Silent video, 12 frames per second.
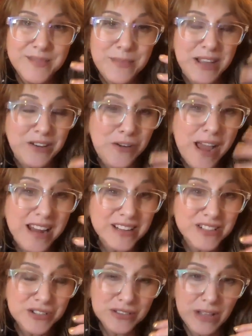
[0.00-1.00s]

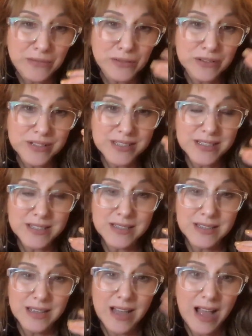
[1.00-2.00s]
gratitude levels
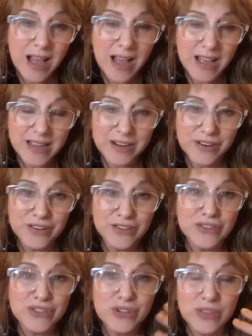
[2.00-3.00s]

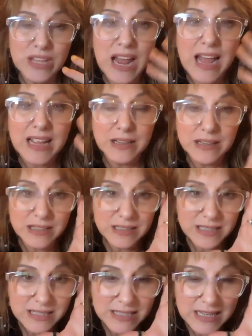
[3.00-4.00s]
higher so that I can
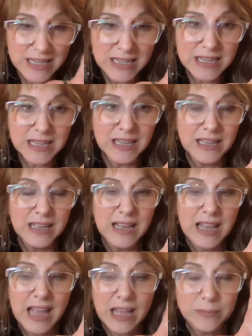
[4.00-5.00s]
see
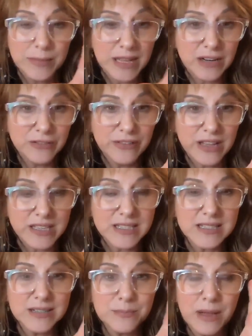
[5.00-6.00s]
and
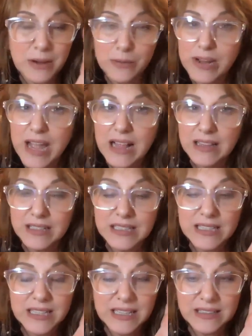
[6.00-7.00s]
manifest my
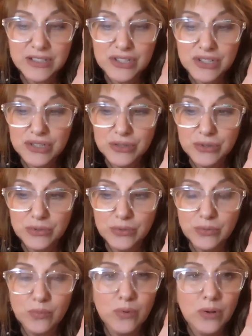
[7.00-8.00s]
reality
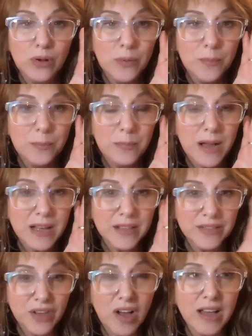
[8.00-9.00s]
into my
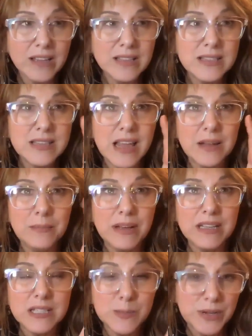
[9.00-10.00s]
thoughts and my
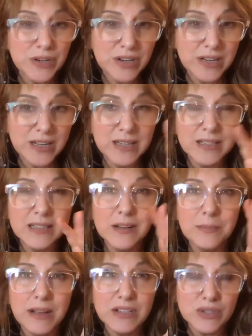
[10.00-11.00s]
spirit,
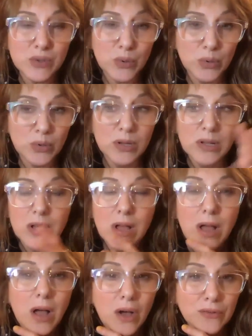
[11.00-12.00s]
my soul
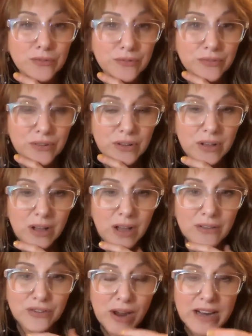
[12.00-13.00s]
of
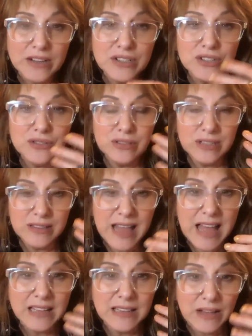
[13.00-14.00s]
gratitude and
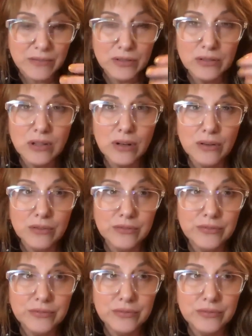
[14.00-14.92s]
that level of